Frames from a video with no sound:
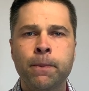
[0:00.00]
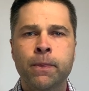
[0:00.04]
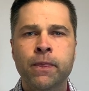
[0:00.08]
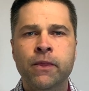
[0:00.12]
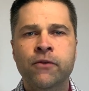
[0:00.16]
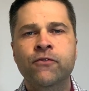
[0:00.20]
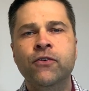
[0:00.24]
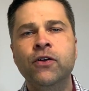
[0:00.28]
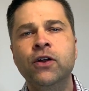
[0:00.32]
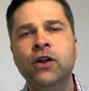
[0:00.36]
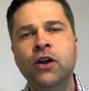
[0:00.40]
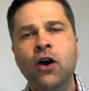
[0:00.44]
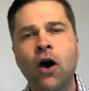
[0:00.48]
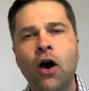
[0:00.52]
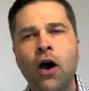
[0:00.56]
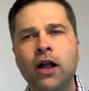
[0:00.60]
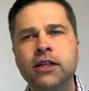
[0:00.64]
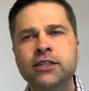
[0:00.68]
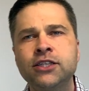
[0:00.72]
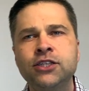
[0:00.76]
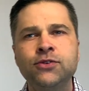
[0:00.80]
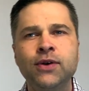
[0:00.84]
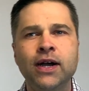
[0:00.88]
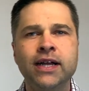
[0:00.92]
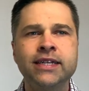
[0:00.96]
for God
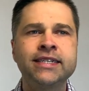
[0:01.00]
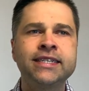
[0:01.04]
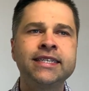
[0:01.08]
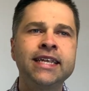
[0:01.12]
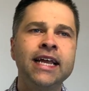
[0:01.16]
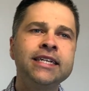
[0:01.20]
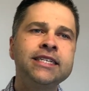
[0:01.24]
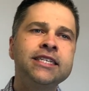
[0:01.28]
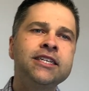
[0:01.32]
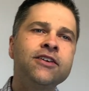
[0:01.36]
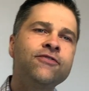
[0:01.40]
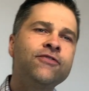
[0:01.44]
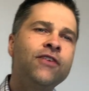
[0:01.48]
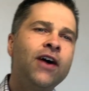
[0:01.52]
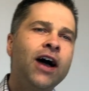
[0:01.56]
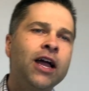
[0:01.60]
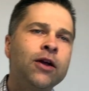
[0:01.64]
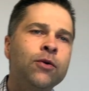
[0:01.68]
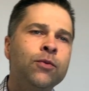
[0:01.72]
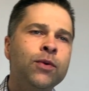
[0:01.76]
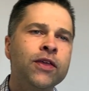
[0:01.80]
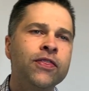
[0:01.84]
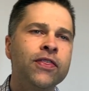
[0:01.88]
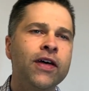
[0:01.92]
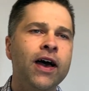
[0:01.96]
to identify
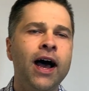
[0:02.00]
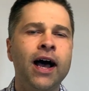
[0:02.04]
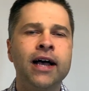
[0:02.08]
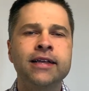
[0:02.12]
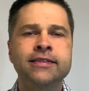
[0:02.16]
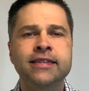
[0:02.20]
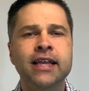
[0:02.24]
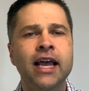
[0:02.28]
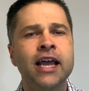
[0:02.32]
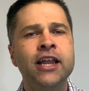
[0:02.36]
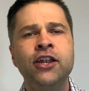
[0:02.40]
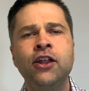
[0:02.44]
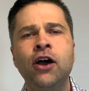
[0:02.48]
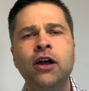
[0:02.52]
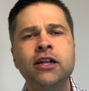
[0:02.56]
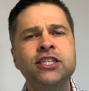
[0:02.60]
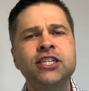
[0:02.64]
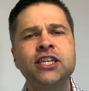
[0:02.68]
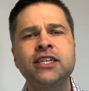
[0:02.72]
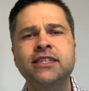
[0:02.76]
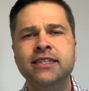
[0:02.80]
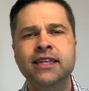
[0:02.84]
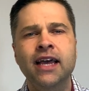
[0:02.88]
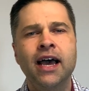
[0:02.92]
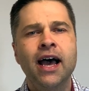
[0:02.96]
with us, and not
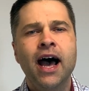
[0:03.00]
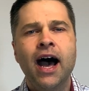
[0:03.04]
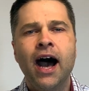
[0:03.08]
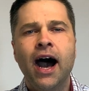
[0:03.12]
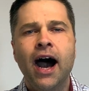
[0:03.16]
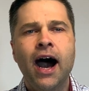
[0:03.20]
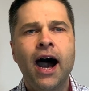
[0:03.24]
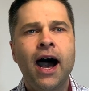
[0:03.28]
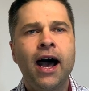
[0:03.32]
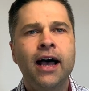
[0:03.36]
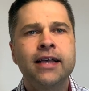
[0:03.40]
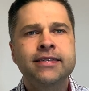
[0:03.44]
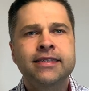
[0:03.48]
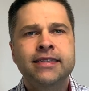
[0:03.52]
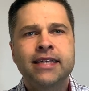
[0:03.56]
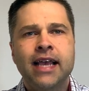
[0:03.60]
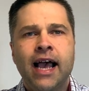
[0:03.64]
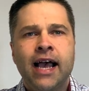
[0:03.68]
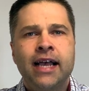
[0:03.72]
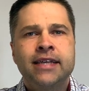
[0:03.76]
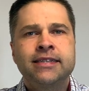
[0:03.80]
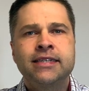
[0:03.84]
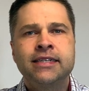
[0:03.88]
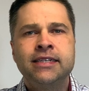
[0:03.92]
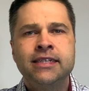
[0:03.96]
just us
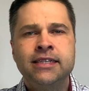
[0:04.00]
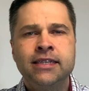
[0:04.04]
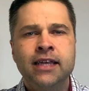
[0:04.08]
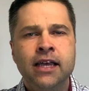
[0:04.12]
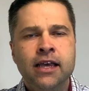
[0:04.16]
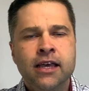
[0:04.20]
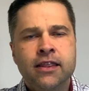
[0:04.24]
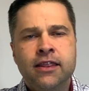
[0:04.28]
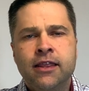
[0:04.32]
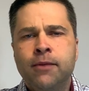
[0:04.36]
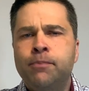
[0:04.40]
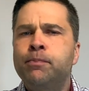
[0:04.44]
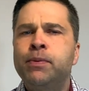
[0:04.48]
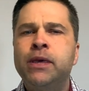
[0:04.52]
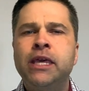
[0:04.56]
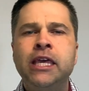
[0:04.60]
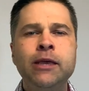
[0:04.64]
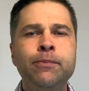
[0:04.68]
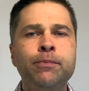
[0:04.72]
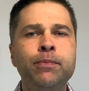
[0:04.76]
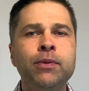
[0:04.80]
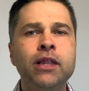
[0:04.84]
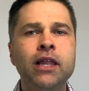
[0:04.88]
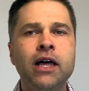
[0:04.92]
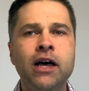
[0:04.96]
as in the
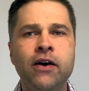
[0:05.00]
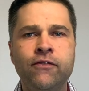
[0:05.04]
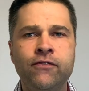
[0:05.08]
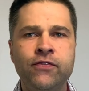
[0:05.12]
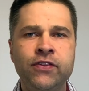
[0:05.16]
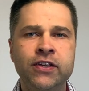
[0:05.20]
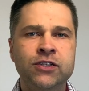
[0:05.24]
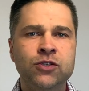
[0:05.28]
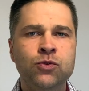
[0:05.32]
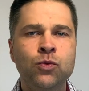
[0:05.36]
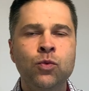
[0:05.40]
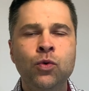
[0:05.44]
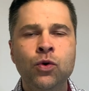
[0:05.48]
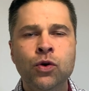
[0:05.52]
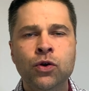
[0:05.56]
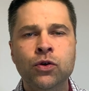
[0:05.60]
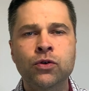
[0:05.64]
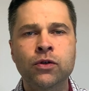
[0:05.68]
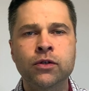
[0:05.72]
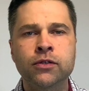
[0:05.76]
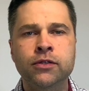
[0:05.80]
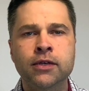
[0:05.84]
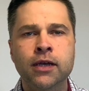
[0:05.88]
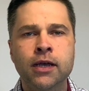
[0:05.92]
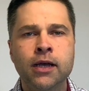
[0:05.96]
people of this
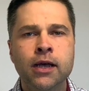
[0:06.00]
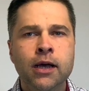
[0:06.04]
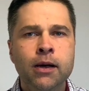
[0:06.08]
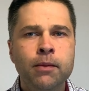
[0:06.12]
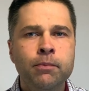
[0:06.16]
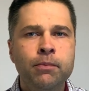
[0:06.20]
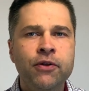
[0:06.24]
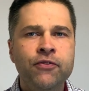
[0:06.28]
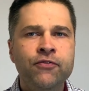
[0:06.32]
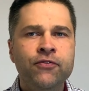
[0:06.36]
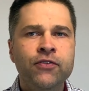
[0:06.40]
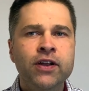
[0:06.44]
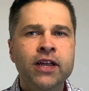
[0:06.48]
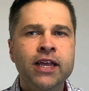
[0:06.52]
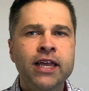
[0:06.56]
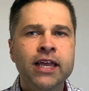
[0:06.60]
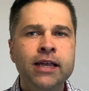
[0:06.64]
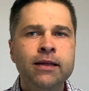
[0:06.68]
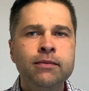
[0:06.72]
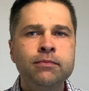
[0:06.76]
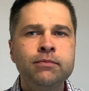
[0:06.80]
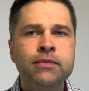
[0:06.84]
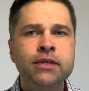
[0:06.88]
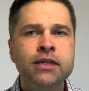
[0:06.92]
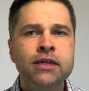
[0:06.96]
world, but for
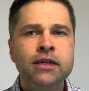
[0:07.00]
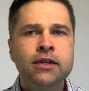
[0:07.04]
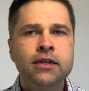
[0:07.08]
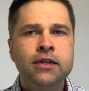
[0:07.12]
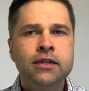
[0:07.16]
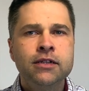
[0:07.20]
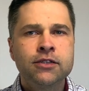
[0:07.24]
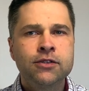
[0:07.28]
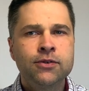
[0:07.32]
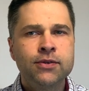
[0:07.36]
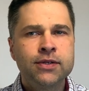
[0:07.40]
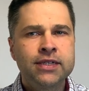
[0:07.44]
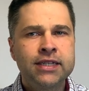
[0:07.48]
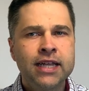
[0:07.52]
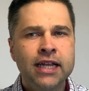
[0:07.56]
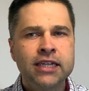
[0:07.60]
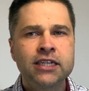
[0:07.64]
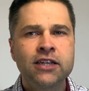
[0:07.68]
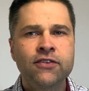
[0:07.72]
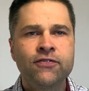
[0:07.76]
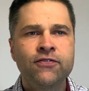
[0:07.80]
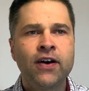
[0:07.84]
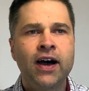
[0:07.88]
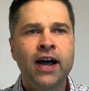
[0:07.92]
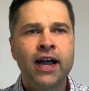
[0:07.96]
him to
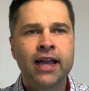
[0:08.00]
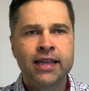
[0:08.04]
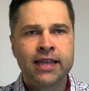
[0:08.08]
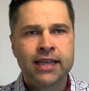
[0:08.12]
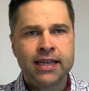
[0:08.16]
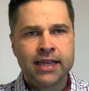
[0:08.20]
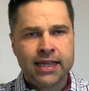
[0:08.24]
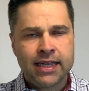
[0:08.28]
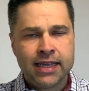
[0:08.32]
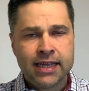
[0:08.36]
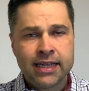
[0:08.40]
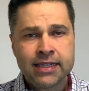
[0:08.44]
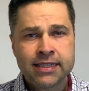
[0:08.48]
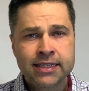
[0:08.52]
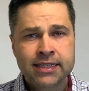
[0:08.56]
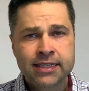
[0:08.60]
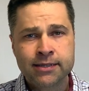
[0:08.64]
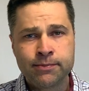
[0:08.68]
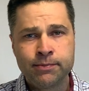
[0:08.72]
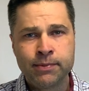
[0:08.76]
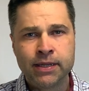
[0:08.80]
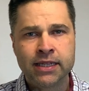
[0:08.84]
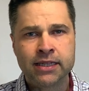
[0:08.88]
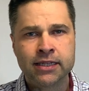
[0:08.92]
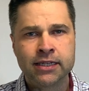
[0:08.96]
identify
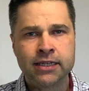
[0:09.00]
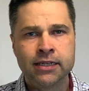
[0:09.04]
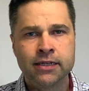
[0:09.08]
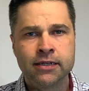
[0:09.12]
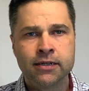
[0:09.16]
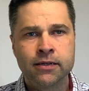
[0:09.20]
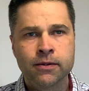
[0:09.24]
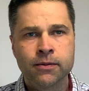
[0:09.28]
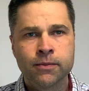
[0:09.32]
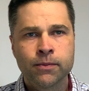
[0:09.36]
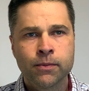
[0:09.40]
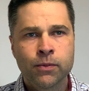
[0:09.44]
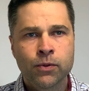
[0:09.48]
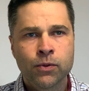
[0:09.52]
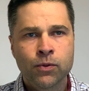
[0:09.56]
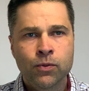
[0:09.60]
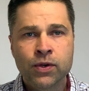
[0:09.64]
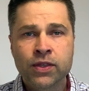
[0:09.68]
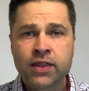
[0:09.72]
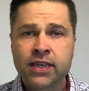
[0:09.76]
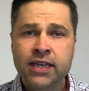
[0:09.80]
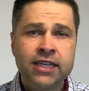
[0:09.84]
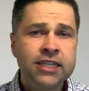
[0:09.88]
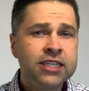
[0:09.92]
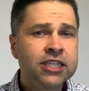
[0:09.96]
intimately
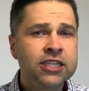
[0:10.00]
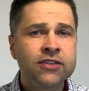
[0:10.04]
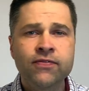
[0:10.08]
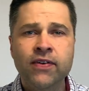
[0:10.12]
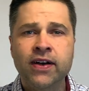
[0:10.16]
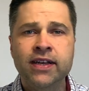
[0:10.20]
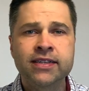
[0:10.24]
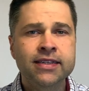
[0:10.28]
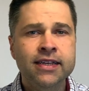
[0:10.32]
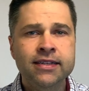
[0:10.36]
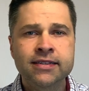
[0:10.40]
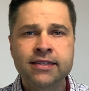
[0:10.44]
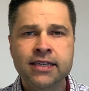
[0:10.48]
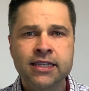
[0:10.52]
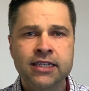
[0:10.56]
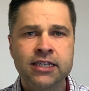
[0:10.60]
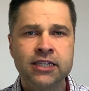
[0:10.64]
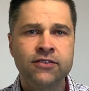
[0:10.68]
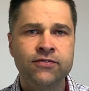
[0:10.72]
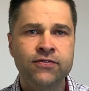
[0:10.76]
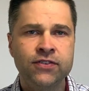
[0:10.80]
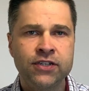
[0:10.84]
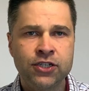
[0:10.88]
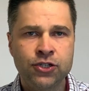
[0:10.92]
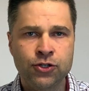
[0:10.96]
with each of us as
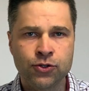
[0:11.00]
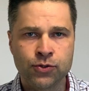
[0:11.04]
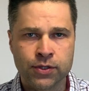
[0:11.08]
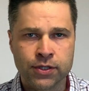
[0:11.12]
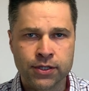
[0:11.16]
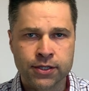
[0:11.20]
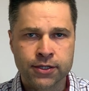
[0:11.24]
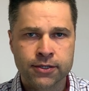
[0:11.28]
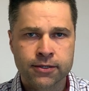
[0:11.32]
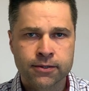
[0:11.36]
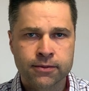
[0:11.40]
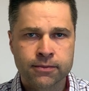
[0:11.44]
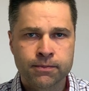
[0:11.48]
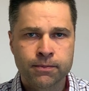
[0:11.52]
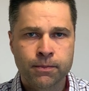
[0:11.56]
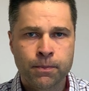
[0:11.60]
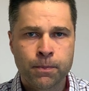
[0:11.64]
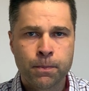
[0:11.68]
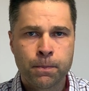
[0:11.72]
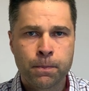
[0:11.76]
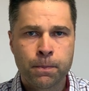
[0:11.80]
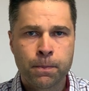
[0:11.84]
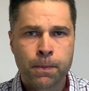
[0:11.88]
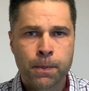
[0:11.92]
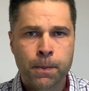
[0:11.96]
individuals,
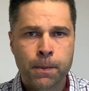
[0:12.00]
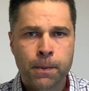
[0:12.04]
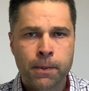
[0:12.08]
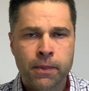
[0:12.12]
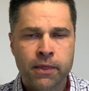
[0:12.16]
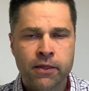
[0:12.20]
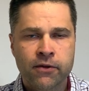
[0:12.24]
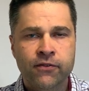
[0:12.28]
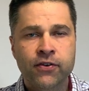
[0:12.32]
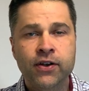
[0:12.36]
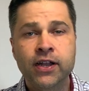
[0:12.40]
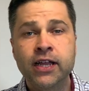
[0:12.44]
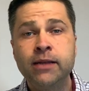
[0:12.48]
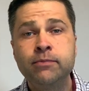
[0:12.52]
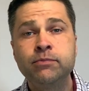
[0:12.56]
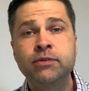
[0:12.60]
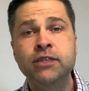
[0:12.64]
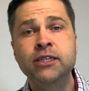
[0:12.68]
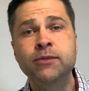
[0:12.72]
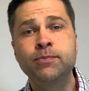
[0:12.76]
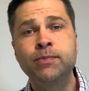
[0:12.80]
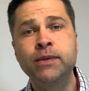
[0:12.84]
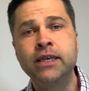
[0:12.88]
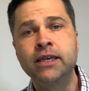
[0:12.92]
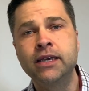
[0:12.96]
for him to
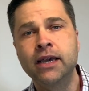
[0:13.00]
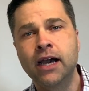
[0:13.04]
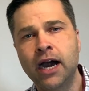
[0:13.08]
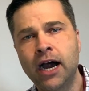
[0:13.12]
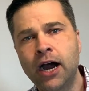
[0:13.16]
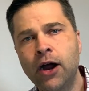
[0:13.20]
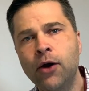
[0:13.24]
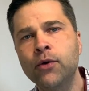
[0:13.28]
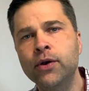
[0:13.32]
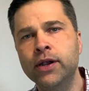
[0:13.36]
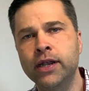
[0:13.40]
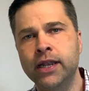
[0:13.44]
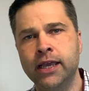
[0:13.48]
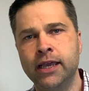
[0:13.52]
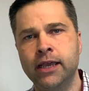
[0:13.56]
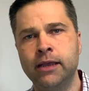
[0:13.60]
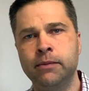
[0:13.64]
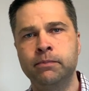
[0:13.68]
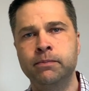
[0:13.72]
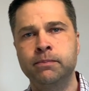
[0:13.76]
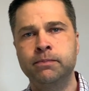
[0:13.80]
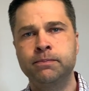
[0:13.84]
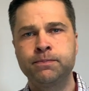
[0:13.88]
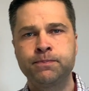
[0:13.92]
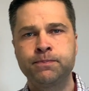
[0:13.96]
speak our name,